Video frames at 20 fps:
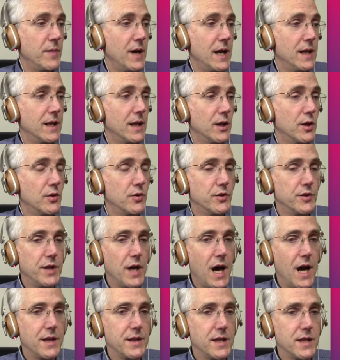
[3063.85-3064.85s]
by the little
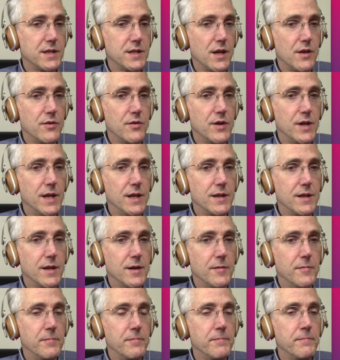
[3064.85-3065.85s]
dot that's underneath
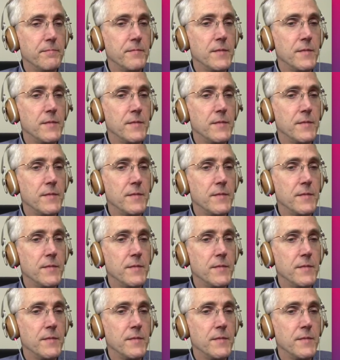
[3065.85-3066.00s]
them.